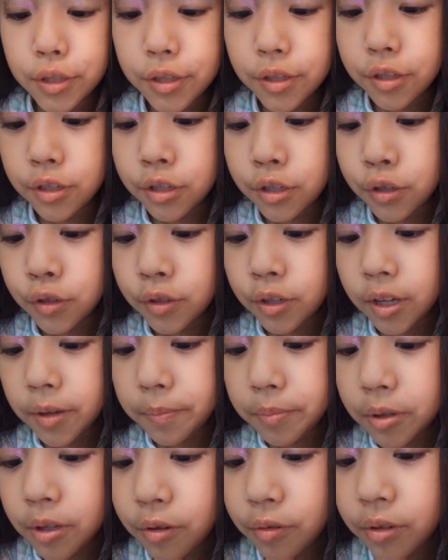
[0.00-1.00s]
Oh, yep,
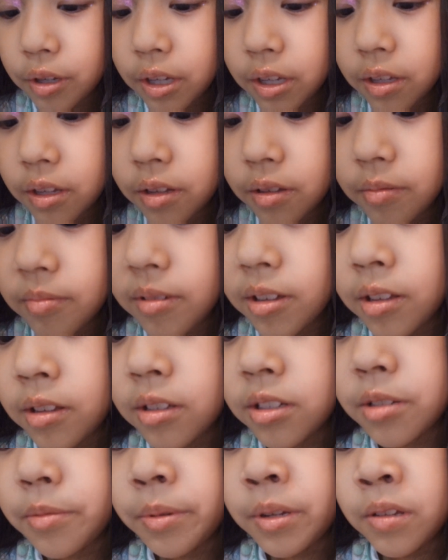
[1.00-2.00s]
don't eat it,
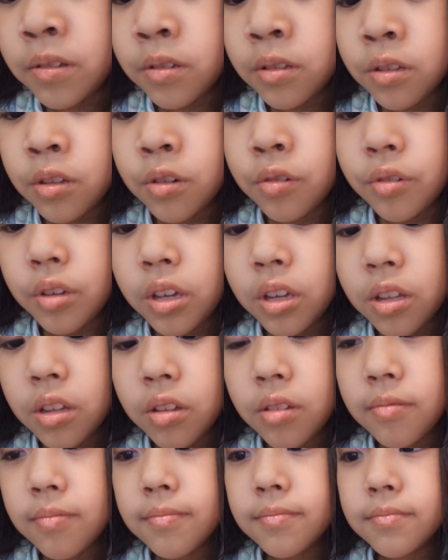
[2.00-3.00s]
Elizabeth, don't eat it.